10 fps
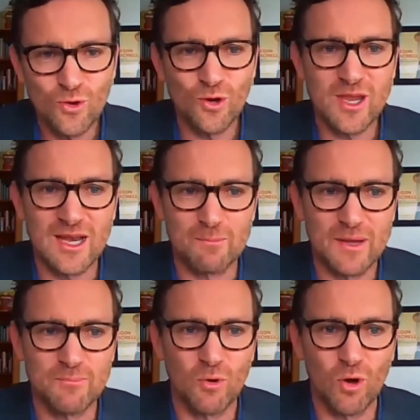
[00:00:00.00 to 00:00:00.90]
When you're
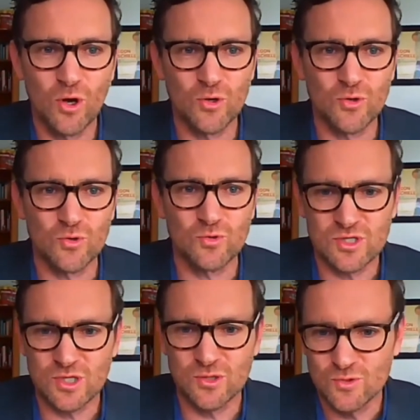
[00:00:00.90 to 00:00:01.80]
looking at people
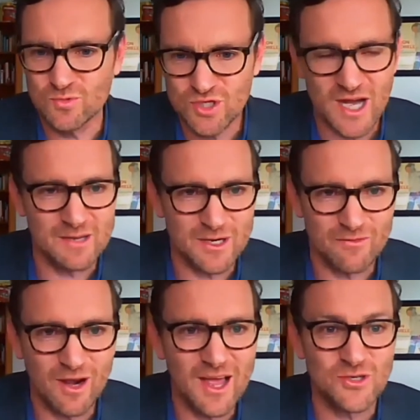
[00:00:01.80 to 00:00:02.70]
who to
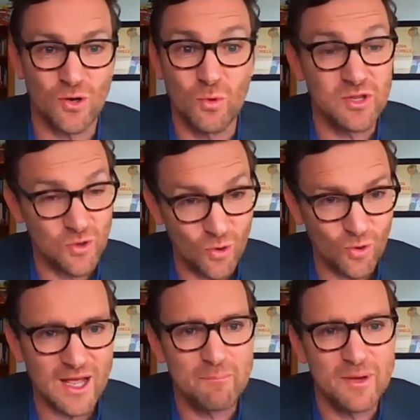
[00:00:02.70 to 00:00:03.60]
shine a bit of a light on
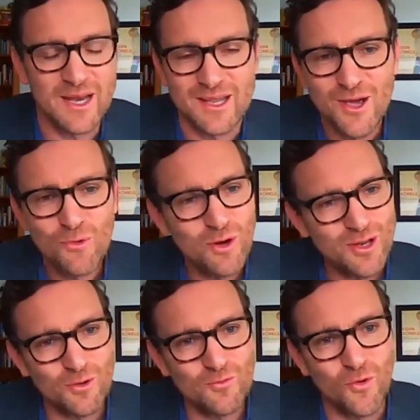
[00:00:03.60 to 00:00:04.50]
within your company,
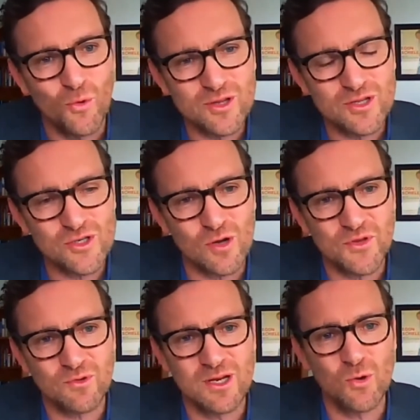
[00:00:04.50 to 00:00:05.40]
what do you look for? What are the
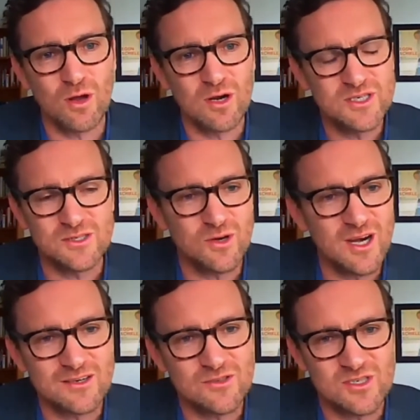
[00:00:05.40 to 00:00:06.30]
top 3
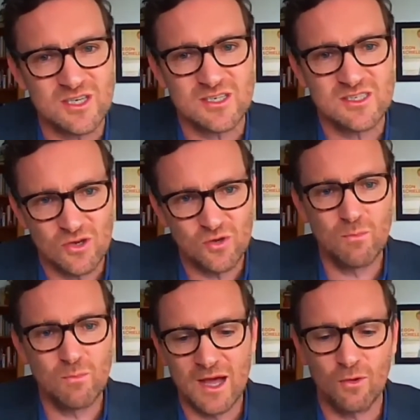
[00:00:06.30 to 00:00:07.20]
qualities or characteristics
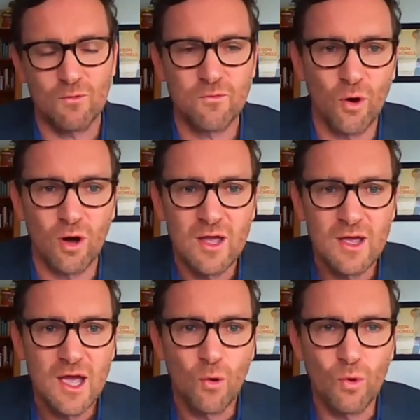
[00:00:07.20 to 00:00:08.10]
that you might look
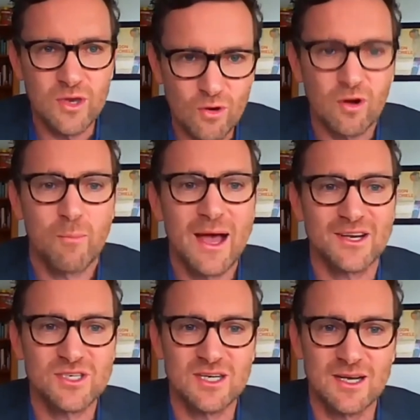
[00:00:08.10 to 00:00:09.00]
for when you're
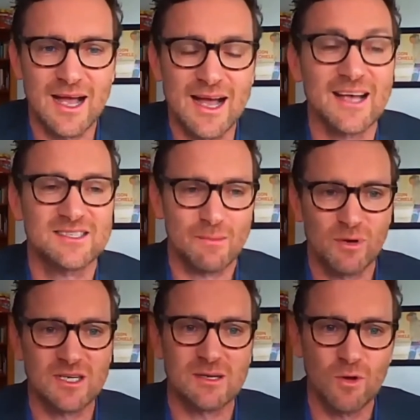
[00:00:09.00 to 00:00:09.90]
about to
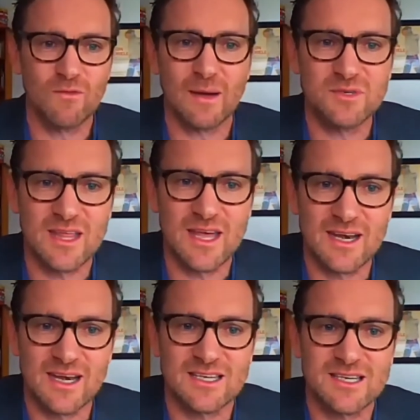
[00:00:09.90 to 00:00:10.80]
ask somebody to move up to
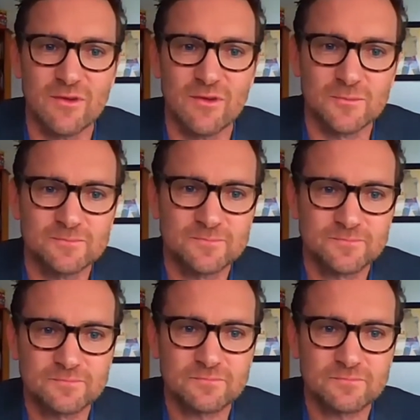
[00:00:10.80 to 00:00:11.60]
that next level?